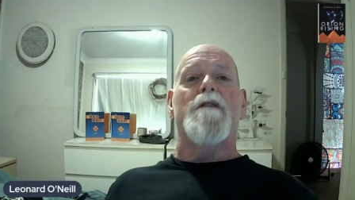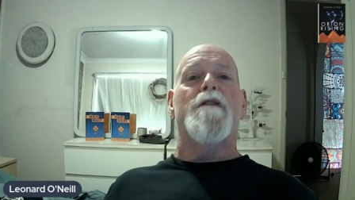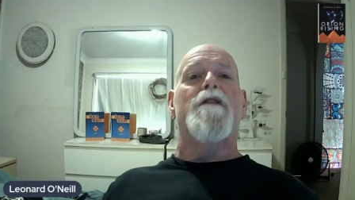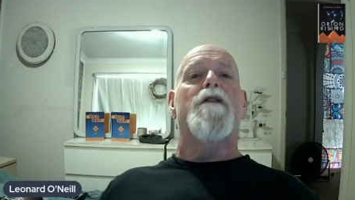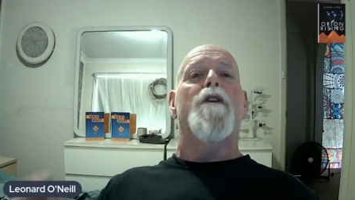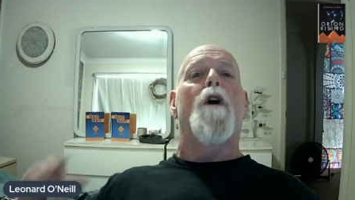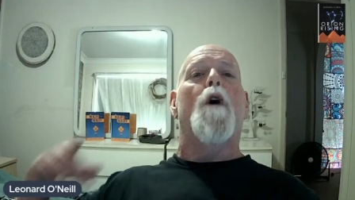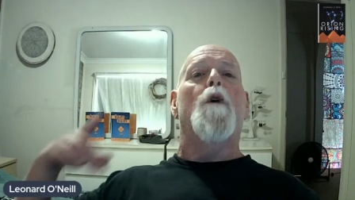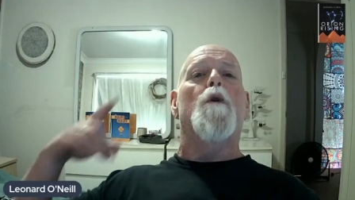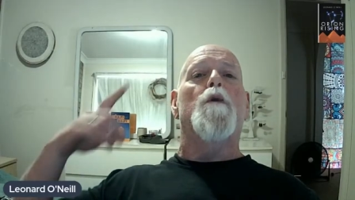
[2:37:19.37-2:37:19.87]

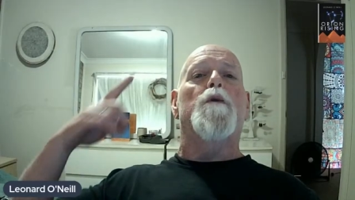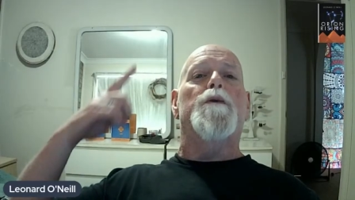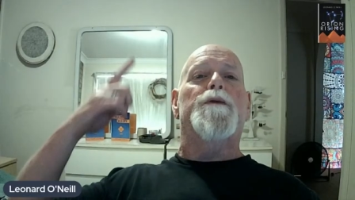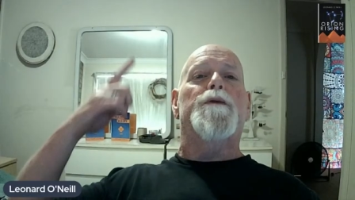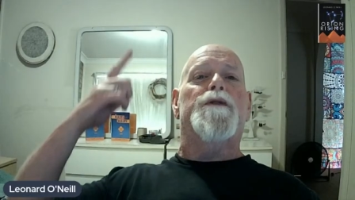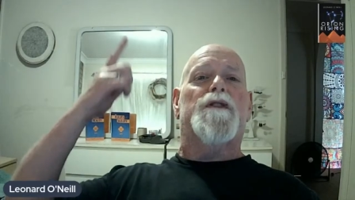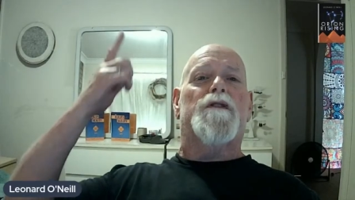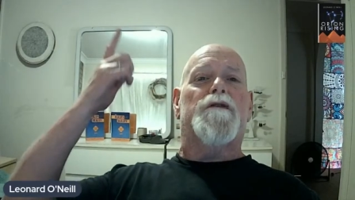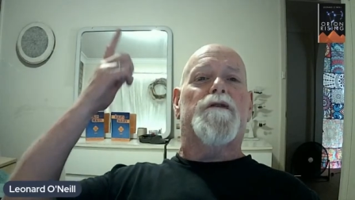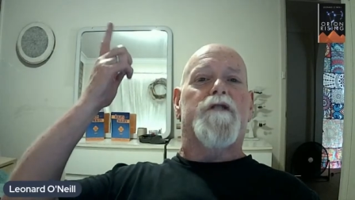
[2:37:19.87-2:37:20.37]

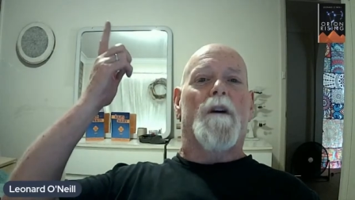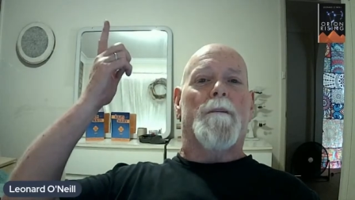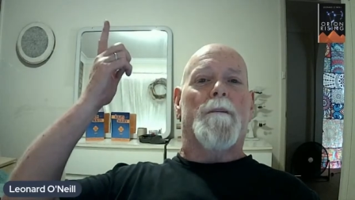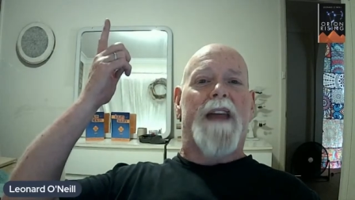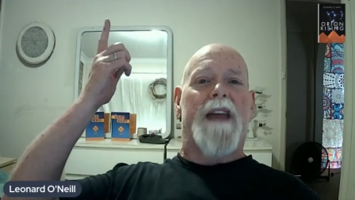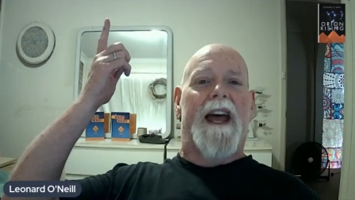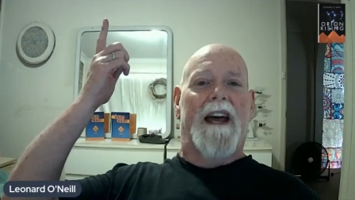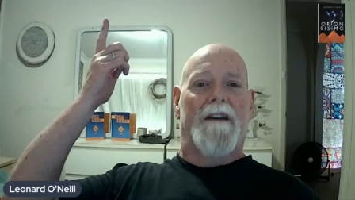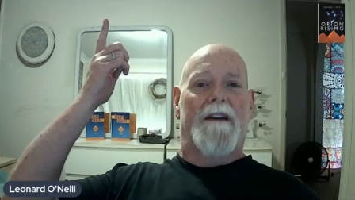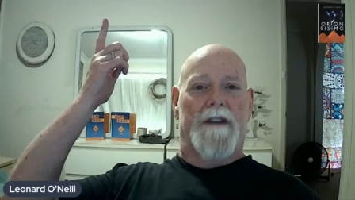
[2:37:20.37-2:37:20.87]
those from the
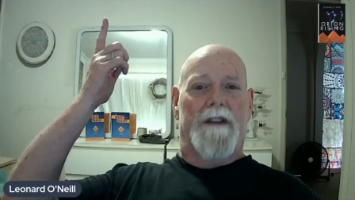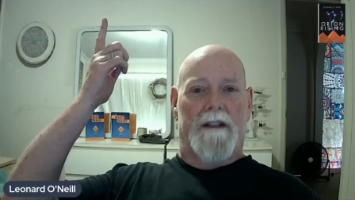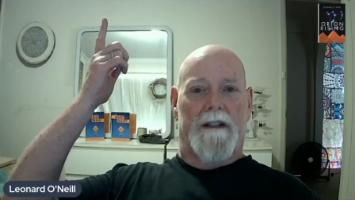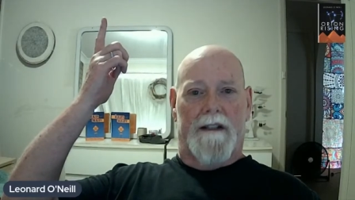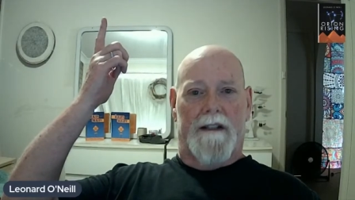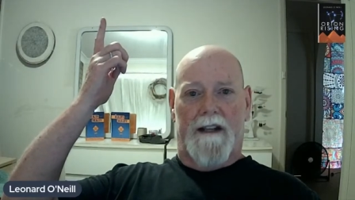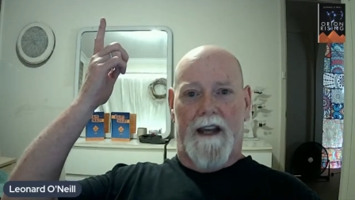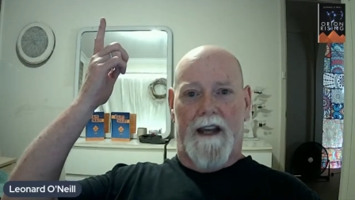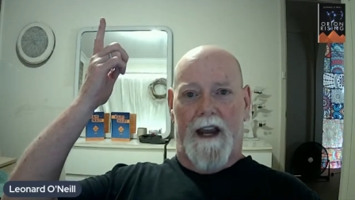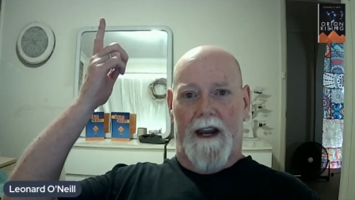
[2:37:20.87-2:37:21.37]
heavens
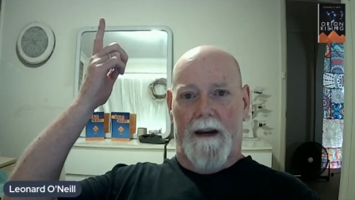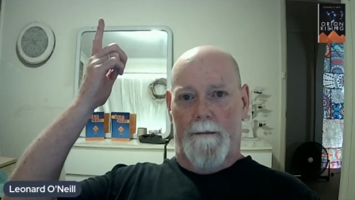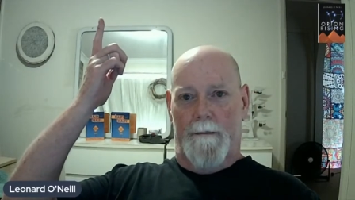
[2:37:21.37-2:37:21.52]
came.